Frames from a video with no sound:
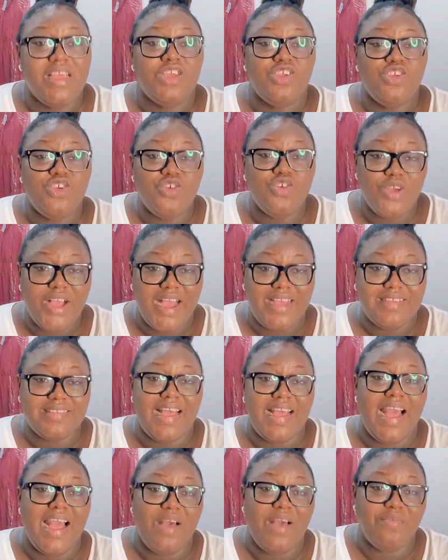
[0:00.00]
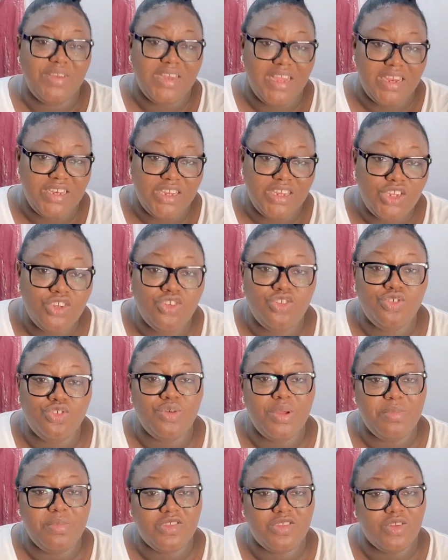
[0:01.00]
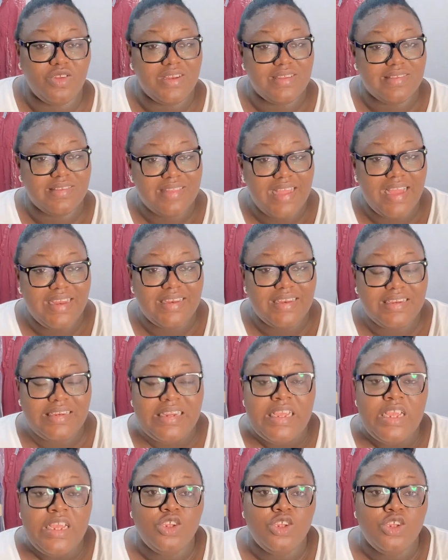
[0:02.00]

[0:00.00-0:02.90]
You guys are having an issue, a misunderstanding.